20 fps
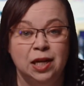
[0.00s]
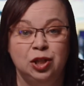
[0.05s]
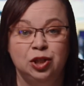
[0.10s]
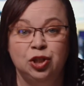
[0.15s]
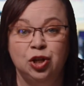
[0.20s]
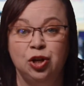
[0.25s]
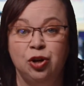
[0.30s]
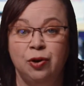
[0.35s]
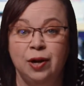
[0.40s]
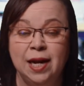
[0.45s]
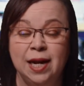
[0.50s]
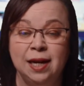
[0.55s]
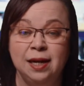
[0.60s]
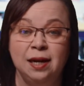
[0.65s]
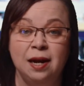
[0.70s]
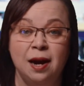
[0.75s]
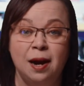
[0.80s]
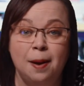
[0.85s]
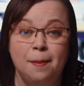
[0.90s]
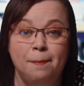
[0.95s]
So your
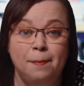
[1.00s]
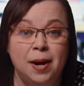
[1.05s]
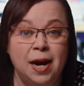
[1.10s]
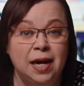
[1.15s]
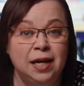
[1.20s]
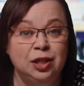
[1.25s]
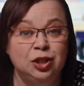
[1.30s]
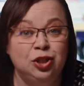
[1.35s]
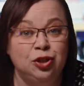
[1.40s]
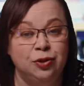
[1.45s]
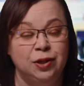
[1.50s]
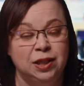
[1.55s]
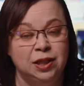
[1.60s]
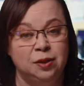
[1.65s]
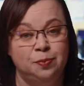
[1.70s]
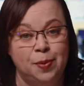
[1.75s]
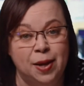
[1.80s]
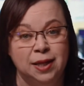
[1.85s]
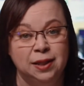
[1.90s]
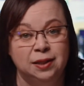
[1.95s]
income minus your
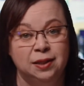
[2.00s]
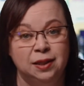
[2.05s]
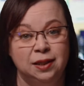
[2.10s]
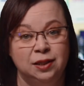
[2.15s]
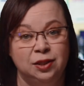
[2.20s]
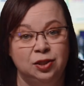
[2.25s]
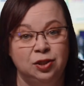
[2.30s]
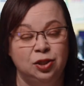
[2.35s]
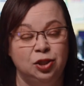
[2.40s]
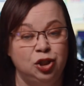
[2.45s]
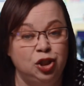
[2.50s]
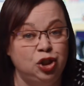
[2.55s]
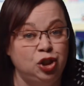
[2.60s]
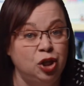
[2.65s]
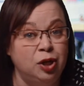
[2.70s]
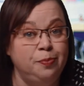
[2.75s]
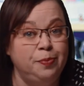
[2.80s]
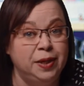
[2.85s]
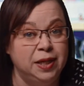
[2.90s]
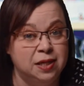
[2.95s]
expenses
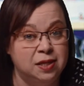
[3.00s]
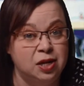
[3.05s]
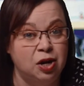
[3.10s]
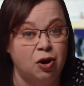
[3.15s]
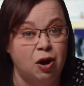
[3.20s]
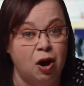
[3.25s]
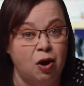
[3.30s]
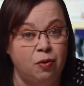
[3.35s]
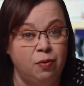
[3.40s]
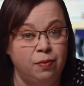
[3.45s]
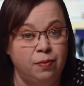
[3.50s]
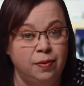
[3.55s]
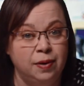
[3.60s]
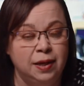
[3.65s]
should be zero.